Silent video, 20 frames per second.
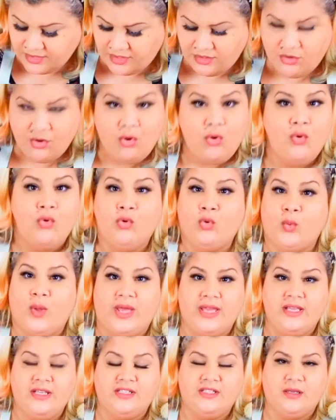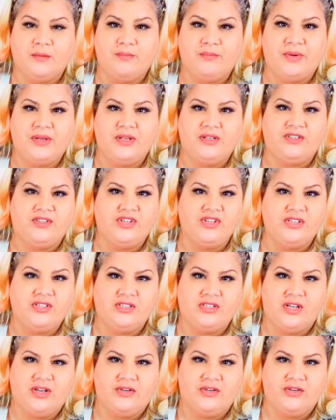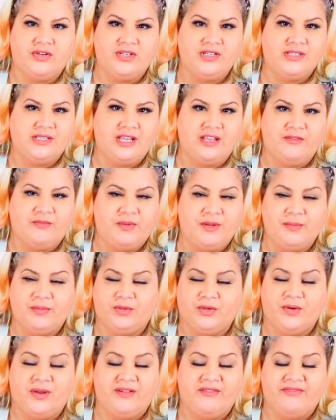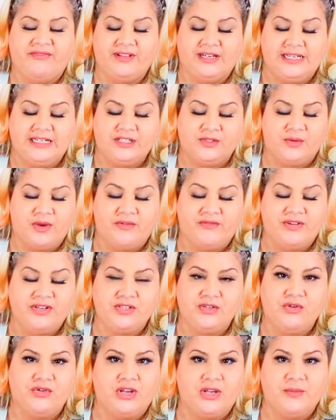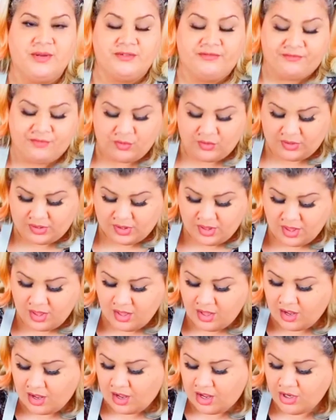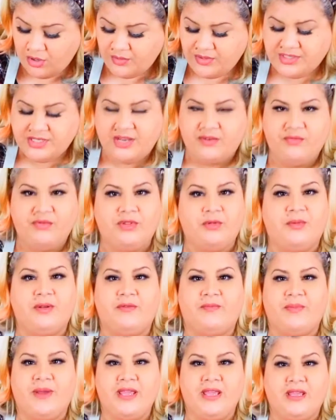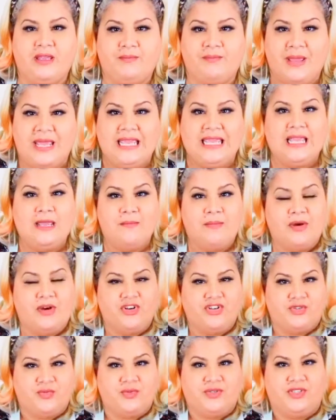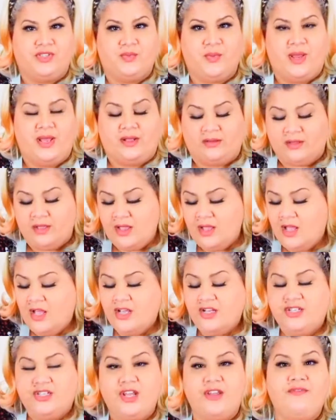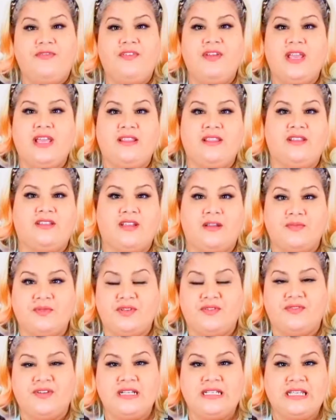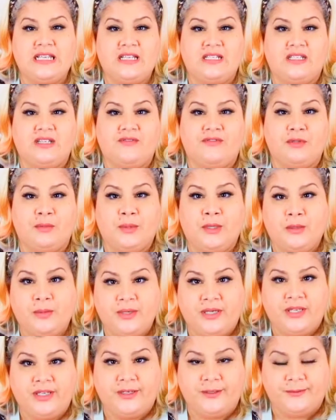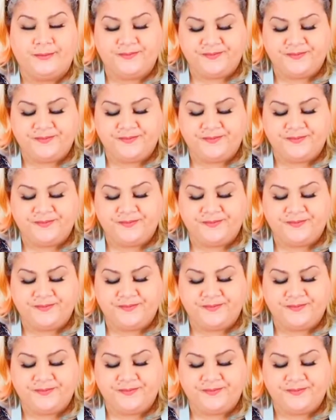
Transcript: Not always, but just so you can save people who have fillings or whatever it is, not get a bit of foil, I always cover with a bit of baking parchment as well. Don't forget, these are absolutely fantastic for the barbecue.